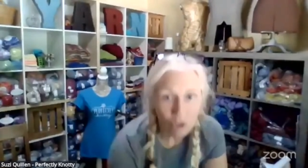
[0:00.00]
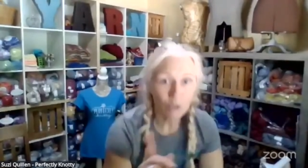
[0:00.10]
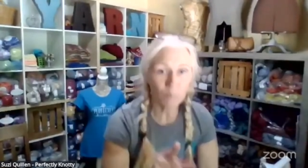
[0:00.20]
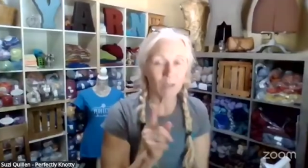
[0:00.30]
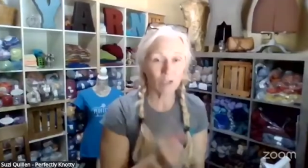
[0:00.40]

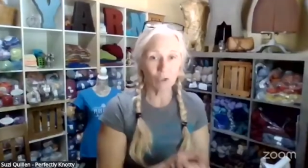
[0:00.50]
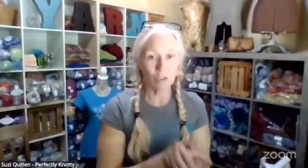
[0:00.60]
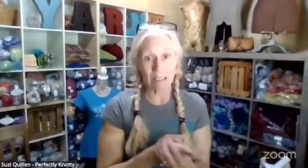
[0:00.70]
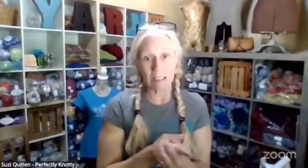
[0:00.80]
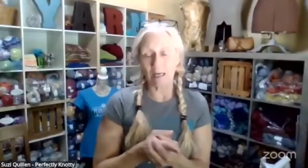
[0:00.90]
pictures
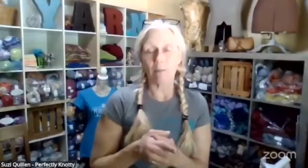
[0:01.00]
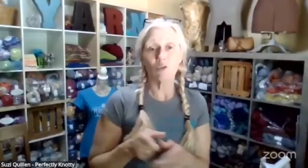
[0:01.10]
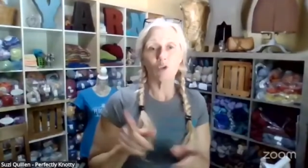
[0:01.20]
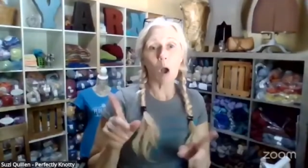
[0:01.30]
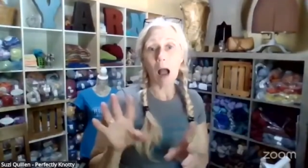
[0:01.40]
this time.
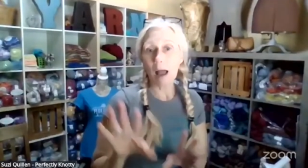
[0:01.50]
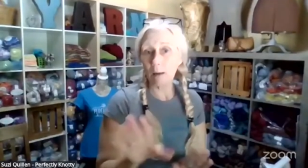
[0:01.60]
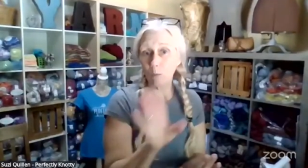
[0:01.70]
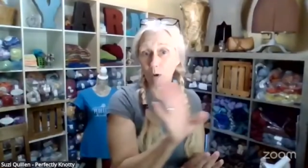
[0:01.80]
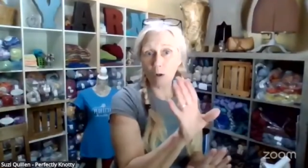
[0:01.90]
So I
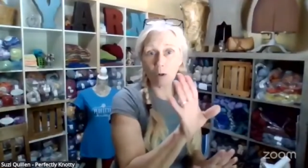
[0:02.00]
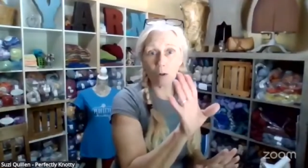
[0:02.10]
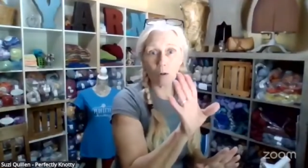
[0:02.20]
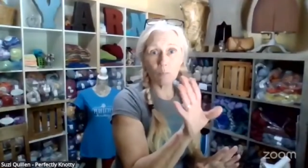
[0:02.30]
will